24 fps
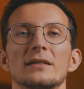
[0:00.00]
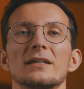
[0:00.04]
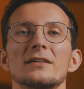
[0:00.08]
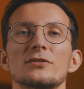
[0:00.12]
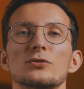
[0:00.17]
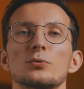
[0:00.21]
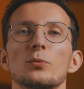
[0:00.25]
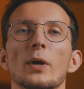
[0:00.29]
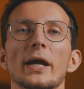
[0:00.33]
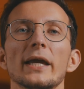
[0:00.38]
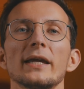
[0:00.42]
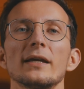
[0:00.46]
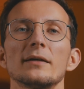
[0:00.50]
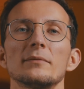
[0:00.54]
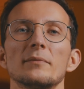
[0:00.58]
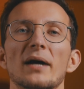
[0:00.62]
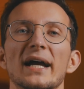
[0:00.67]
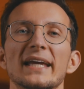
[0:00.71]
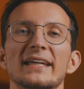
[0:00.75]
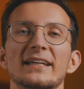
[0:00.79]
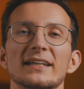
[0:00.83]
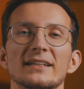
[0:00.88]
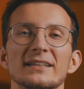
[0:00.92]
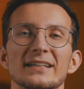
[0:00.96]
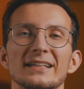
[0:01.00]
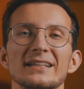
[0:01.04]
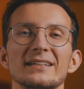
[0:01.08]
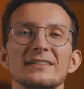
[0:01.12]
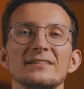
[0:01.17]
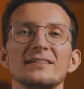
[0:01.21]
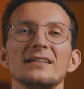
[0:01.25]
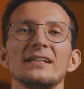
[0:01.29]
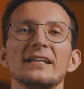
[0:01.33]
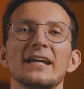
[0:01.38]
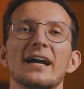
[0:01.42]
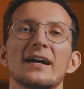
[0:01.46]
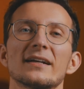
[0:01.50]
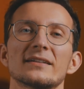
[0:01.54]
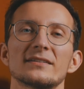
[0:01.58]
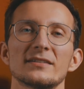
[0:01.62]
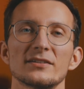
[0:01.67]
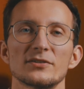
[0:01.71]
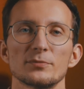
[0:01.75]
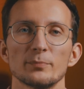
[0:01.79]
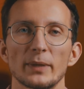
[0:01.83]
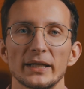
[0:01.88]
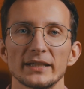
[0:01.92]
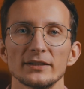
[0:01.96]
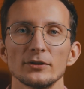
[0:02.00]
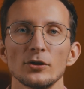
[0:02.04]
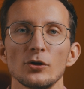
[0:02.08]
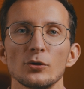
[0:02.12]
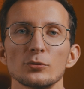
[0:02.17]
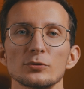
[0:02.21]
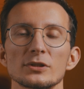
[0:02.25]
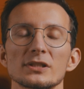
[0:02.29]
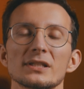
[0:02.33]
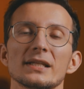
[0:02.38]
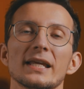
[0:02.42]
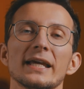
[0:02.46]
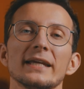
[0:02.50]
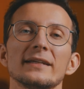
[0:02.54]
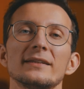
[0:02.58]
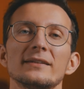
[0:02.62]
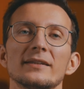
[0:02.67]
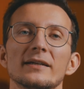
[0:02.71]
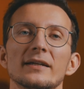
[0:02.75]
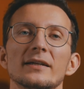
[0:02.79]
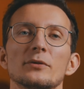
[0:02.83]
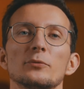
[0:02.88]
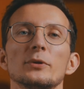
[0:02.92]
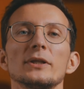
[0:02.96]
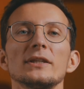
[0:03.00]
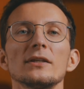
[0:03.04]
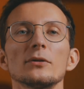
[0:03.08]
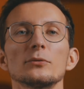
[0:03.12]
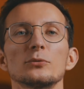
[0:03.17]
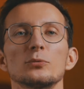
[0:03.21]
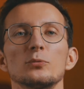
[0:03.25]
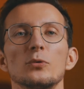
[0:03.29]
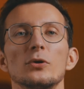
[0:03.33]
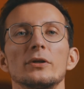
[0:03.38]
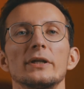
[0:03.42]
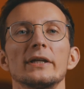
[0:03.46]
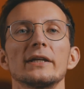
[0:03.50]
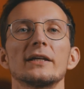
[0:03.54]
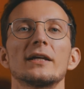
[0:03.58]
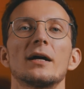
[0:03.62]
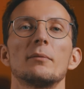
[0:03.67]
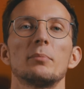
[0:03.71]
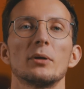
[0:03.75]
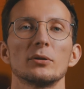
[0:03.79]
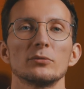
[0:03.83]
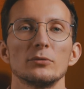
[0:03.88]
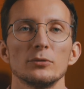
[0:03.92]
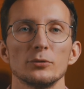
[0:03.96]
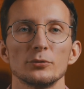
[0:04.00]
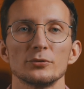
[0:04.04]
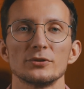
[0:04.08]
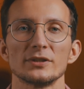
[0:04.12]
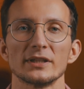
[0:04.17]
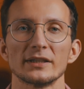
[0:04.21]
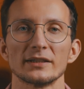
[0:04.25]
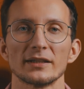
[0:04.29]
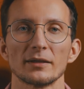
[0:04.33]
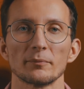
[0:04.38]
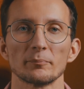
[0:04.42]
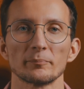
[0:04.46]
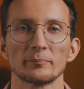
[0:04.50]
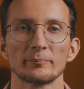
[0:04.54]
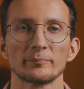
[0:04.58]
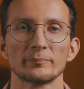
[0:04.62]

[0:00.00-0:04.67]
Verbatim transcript: This way, I can easily access my notes later without worrying about losing them.